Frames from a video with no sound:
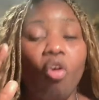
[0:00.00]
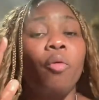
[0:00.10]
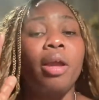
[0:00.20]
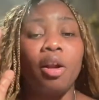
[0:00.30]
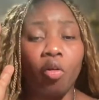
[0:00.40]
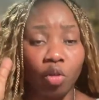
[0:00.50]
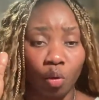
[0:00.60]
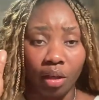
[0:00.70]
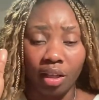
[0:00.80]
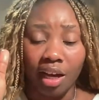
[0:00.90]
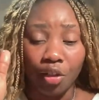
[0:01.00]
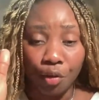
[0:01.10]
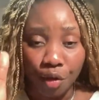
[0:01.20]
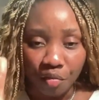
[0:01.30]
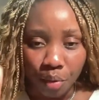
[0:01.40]
worry, and also in the
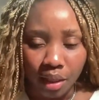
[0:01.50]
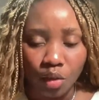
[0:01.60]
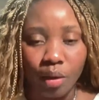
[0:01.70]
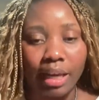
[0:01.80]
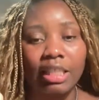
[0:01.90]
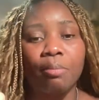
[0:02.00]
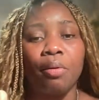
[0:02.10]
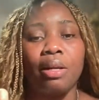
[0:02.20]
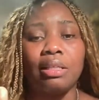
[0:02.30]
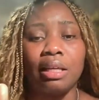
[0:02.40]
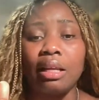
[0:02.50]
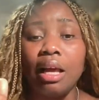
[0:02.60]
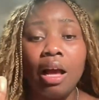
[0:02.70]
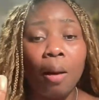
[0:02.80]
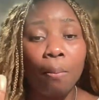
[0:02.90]
category of mothers who are experiencing
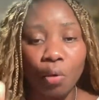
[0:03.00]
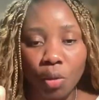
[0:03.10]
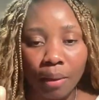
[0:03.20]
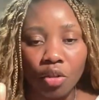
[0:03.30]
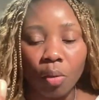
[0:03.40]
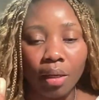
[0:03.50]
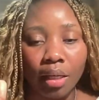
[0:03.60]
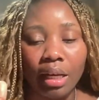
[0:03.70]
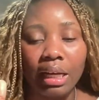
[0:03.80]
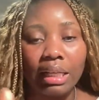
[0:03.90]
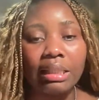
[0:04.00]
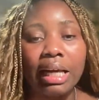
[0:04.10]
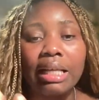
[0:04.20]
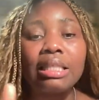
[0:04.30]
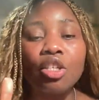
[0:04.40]
postpartum clinical
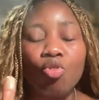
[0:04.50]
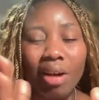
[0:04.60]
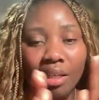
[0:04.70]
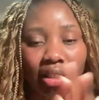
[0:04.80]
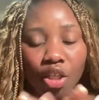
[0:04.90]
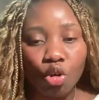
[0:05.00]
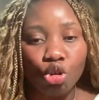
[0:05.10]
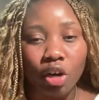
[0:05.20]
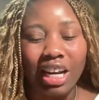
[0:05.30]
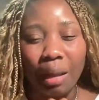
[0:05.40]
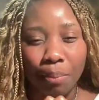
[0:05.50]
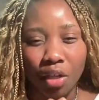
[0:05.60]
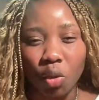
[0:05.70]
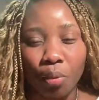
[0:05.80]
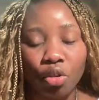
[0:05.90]
anxiety, you can still join our
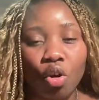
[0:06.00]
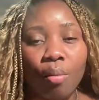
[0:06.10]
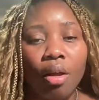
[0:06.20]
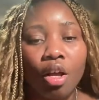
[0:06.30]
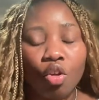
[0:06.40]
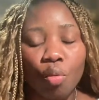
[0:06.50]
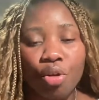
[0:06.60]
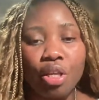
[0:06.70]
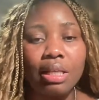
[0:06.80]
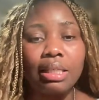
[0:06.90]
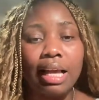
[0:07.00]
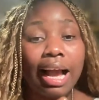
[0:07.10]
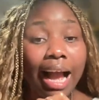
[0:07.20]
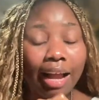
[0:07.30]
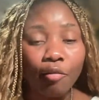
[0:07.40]
peer support community,
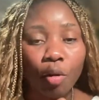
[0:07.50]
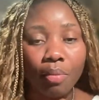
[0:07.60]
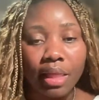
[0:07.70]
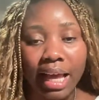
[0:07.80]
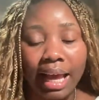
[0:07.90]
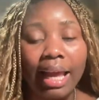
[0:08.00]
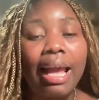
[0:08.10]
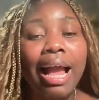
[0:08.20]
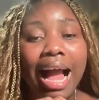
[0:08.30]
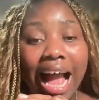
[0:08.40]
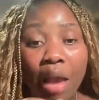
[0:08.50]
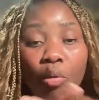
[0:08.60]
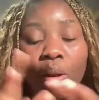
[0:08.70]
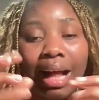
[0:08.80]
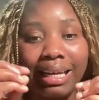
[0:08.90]
and from there I
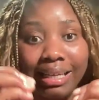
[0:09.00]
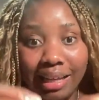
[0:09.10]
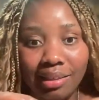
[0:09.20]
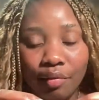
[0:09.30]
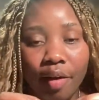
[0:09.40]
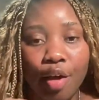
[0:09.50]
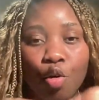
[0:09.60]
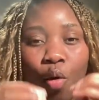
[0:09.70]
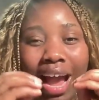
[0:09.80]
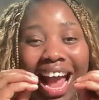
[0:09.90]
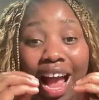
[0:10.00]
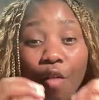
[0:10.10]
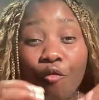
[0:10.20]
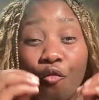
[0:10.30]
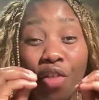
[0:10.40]
will identify you.
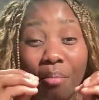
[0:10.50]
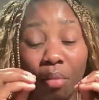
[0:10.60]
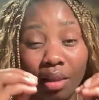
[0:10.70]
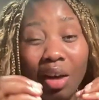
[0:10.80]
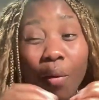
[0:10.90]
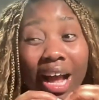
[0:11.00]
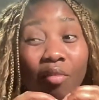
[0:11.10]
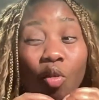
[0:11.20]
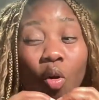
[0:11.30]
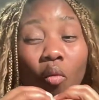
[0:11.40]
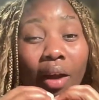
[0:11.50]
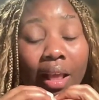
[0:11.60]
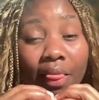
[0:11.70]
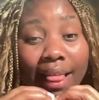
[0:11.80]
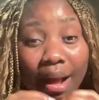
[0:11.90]
Every mother, we have over
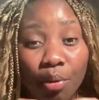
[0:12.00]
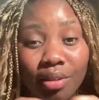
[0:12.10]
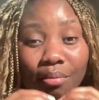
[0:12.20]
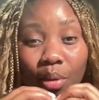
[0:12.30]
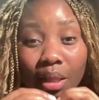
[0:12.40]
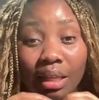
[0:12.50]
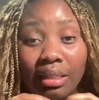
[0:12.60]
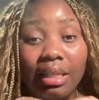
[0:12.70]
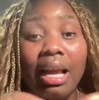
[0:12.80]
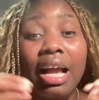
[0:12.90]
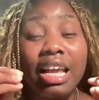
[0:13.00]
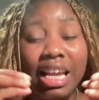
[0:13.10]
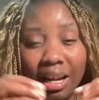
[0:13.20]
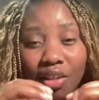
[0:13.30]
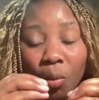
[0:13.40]
1,000 mothers
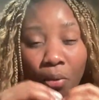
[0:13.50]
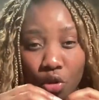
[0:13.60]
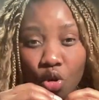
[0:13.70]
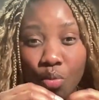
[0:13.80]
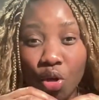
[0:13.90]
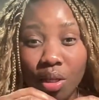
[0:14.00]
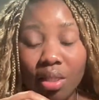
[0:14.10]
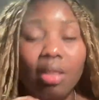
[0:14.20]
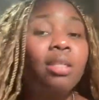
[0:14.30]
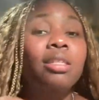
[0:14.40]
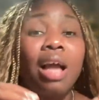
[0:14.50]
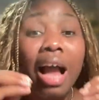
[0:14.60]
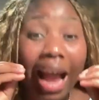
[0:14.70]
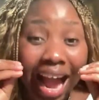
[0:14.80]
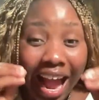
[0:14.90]
in our support communities.
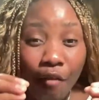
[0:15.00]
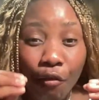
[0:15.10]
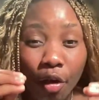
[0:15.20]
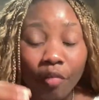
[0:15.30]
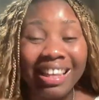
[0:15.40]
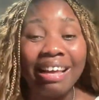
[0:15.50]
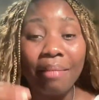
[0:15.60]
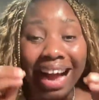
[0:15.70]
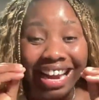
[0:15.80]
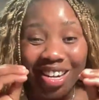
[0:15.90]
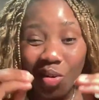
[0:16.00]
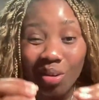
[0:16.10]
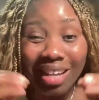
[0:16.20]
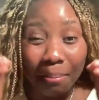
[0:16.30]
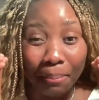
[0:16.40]
Every of them, I
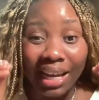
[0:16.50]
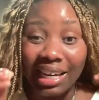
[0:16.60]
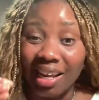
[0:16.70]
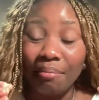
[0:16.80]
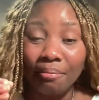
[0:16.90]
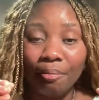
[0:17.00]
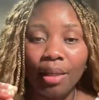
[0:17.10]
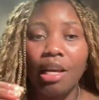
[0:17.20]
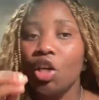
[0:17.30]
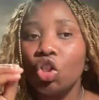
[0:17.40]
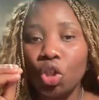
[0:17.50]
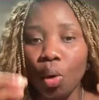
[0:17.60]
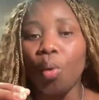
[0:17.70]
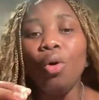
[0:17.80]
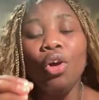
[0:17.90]
know them by name.
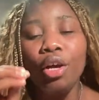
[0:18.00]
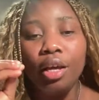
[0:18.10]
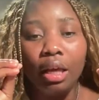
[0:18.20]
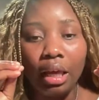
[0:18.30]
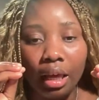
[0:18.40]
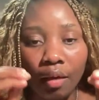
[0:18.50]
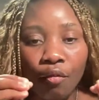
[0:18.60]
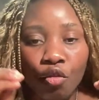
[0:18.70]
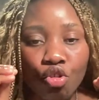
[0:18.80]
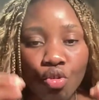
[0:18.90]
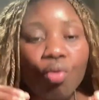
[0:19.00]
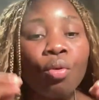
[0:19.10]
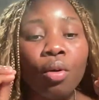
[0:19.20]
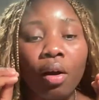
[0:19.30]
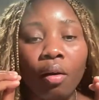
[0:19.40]
So if
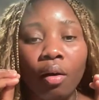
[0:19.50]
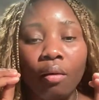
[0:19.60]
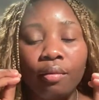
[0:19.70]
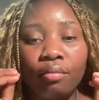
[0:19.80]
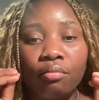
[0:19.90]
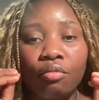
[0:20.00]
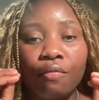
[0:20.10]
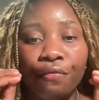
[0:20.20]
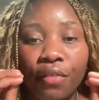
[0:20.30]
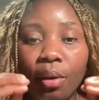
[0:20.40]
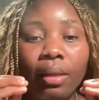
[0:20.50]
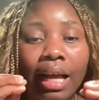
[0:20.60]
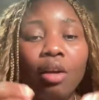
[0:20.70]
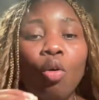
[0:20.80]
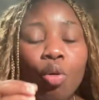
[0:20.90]
you feel
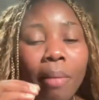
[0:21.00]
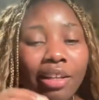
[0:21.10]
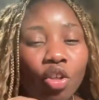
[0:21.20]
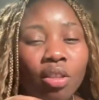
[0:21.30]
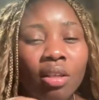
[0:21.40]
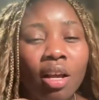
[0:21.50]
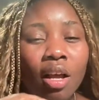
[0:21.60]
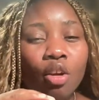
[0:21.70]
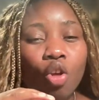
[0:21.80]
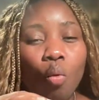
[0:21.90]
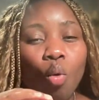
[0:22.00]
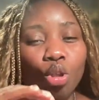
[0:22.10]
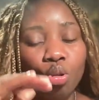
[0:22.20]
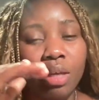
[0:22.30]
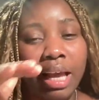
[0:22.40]
that, oh, you might just not
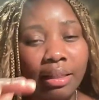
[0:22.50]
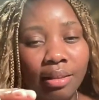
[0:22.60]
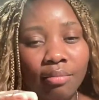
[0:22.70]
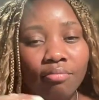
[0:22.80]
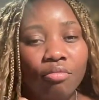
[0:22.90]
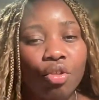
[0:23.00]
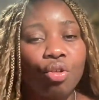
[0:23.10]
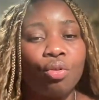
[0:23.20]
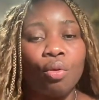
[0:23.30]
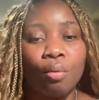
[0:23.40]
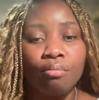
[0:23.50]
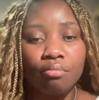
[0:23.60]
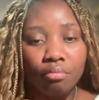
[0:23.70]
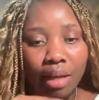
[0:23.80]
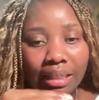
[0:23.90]
want to get
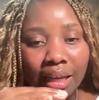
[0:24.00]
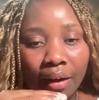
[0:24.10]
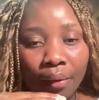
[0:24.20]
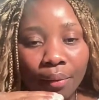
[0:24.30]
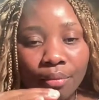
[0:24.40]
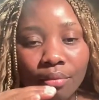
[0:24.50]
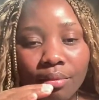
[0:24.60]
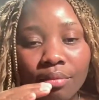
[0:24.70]
mental